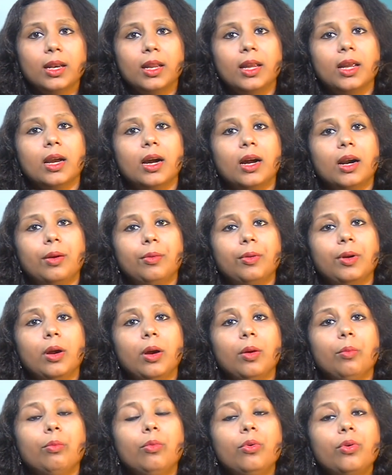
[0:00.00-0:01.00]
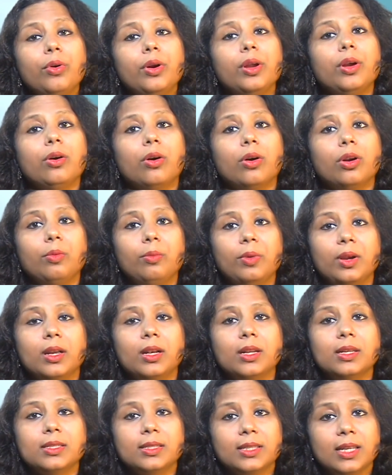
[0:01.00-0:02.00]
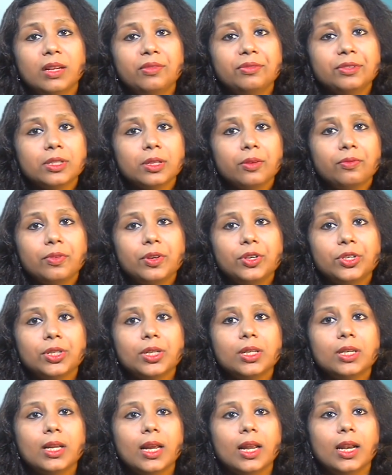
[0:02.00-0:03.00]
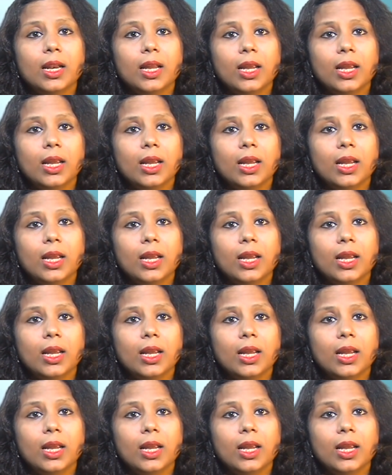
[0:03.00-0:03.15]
They are more economically self-sufficient and